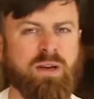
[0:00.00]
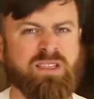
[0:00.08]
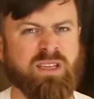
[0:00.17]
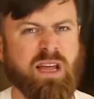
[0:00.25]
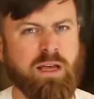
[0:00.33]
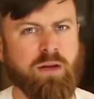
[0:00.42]

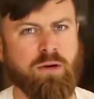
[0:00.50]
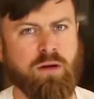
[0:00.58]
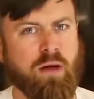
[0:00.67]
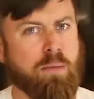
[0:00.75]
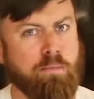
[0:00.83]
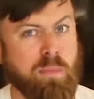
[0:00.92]
it's like you're
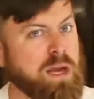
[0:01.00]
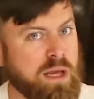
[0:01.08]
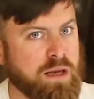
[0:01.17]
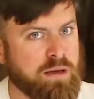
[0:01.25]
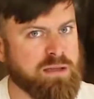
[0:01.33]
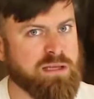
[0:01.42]

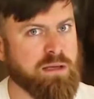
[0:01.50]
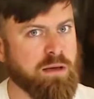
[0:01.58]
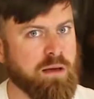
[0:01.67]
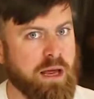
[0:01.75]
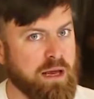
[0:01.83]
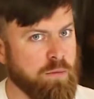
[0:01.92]
committing
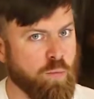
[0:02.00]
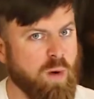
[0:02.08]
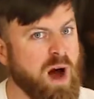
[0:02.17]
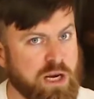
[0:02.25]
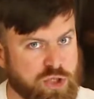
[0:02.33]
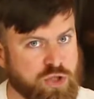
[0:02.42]
to
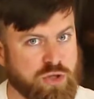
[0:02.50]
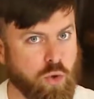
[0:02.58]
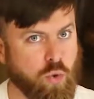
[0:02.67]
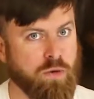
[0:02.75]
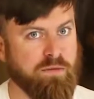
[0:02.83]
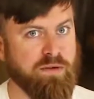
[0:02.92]
watch the
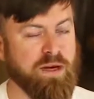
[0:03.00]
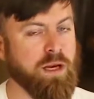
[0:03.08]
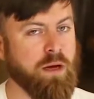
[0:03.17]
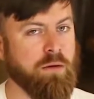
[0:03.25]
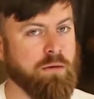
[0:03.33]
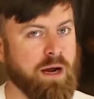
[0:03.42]
whole
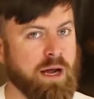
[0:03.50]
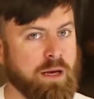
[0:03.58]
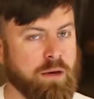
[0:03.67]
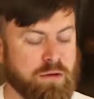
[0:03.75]
video, right?